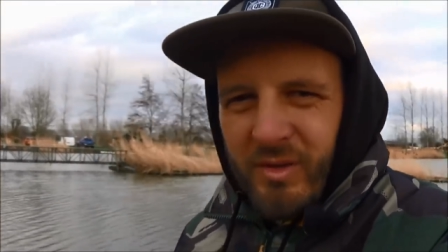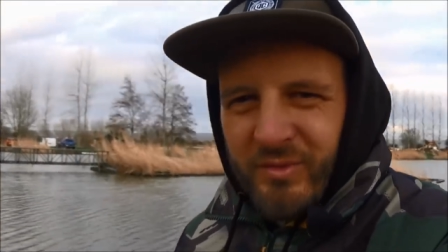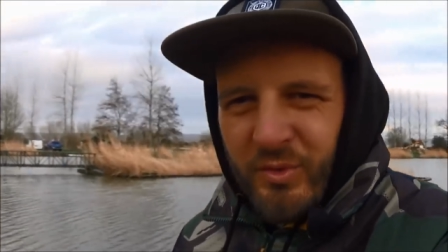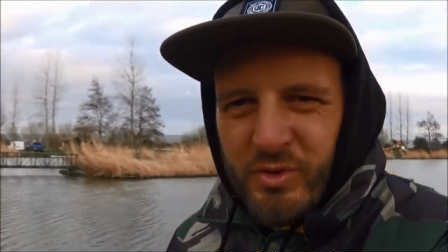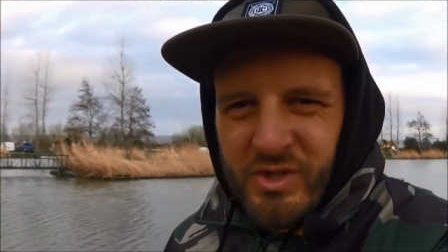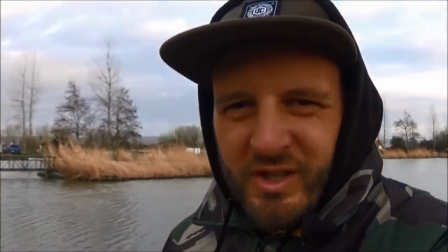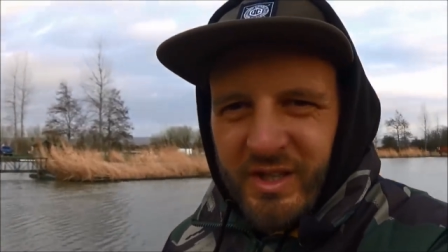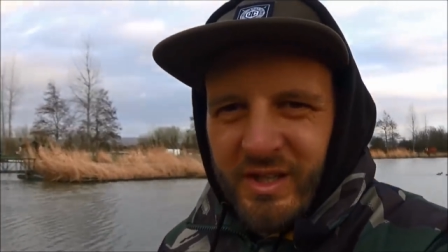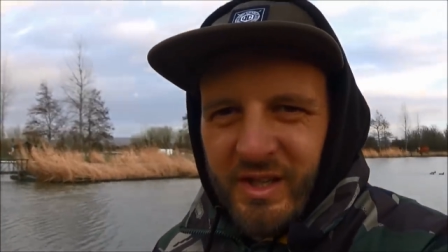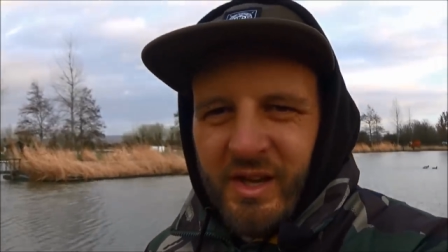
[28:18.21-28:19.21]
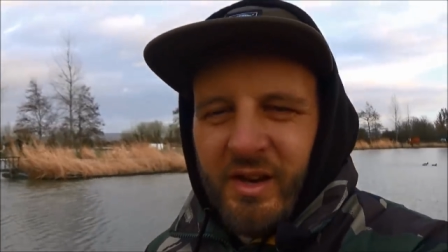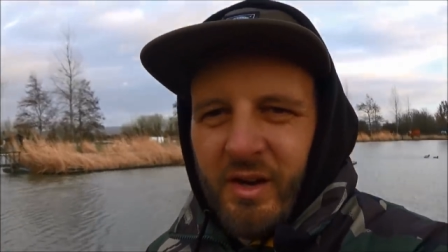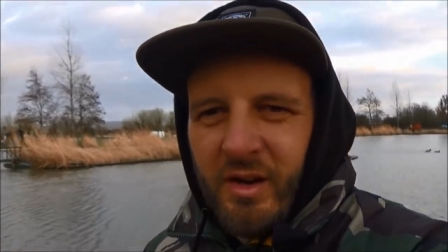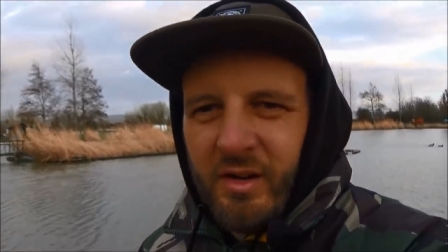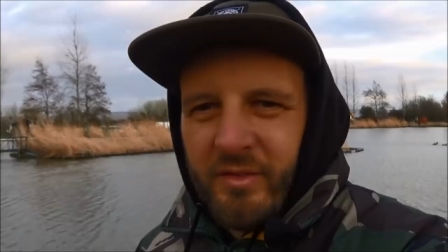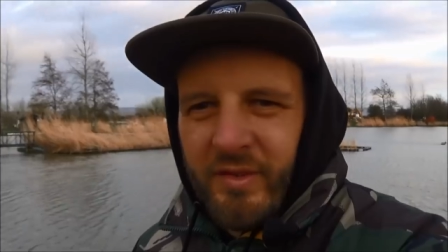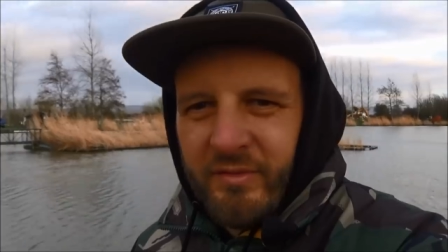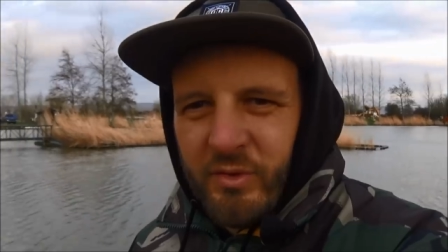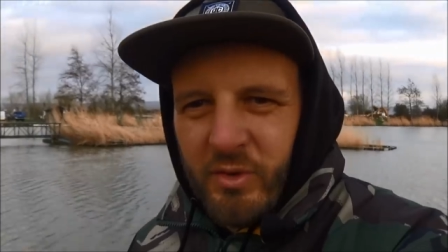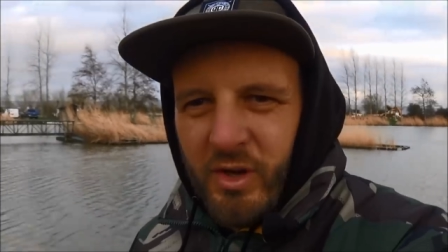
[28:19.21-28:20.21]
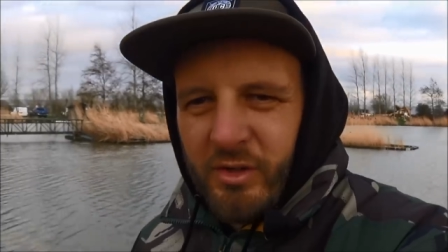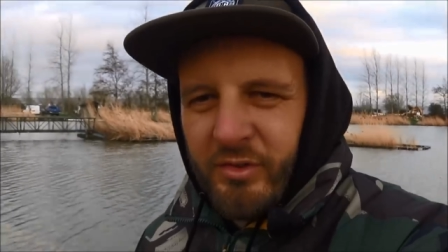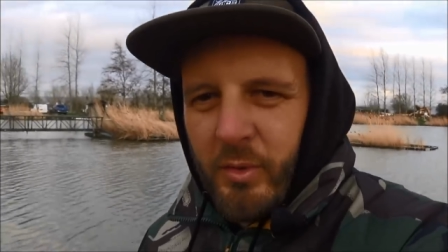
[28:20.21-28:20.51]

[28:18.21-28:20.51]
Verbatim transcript: Unfortunately, uneventful last